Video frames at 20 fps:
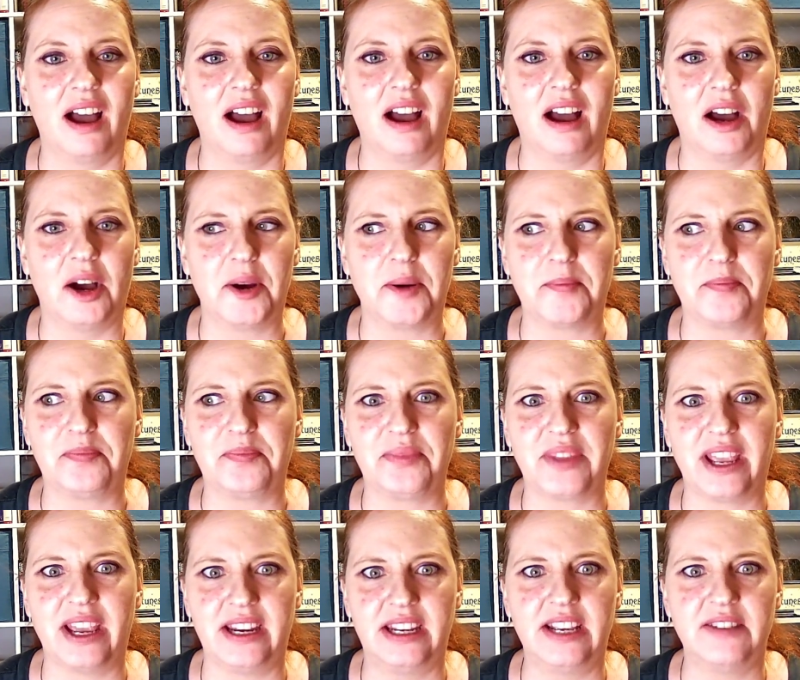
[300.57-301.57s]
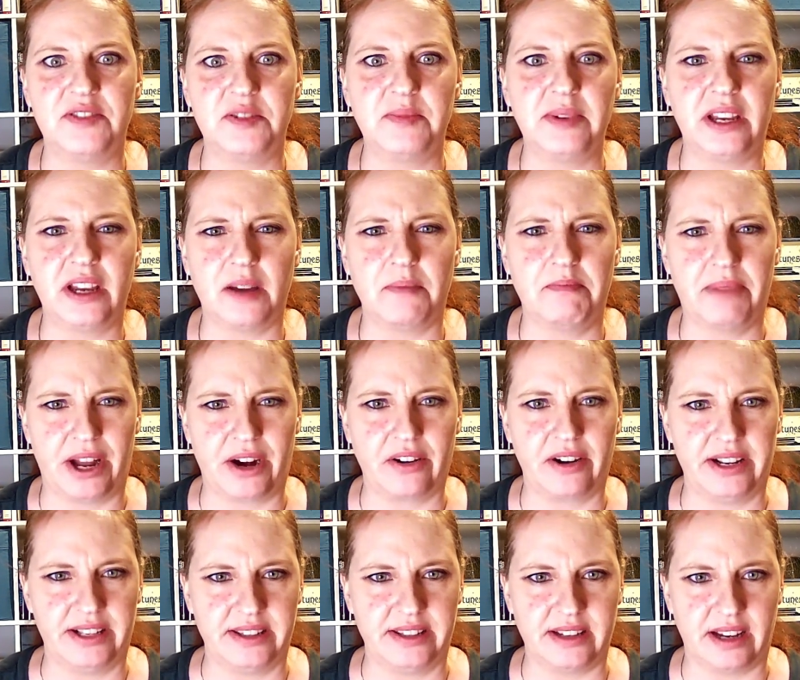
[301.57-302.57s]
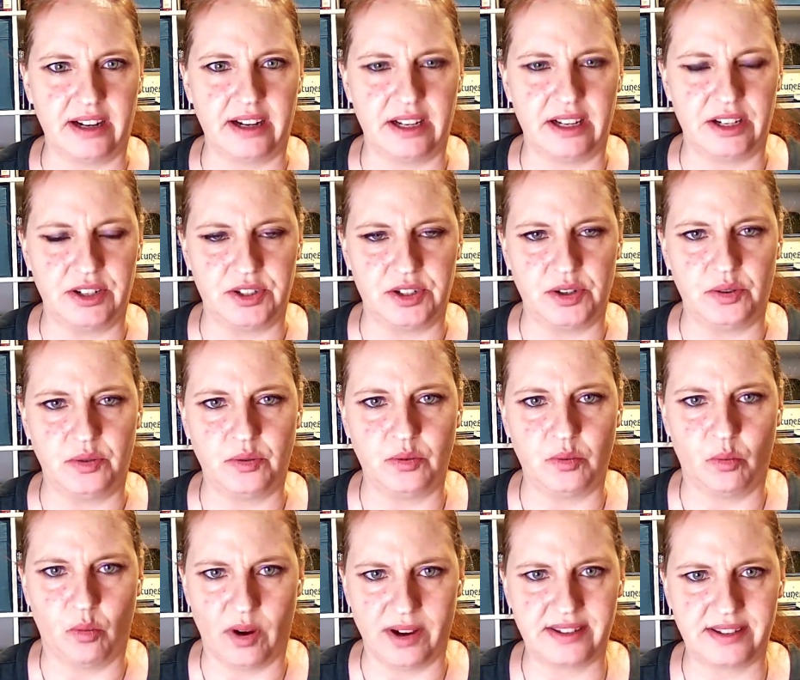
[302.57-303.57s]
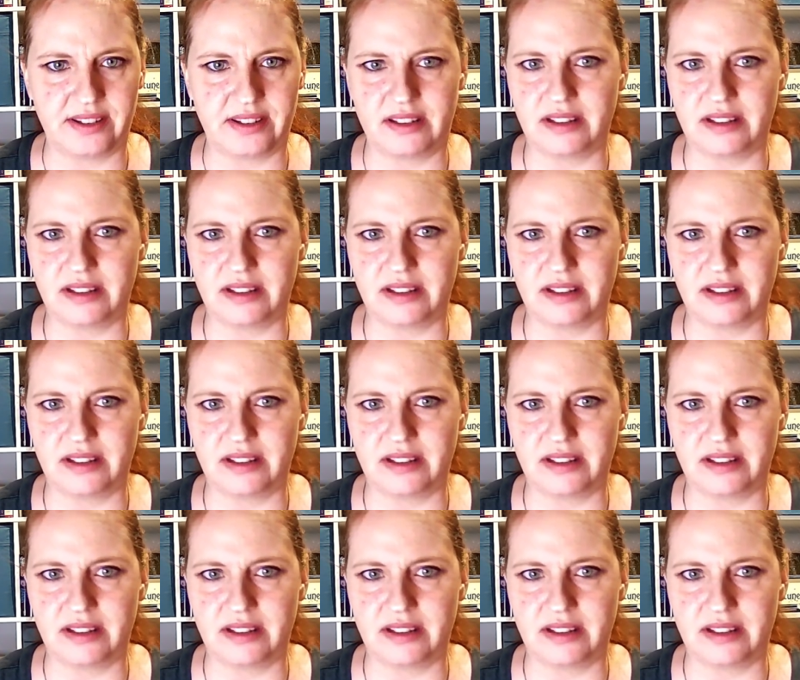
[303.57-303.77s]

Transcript: um, it gives me a better insight into what's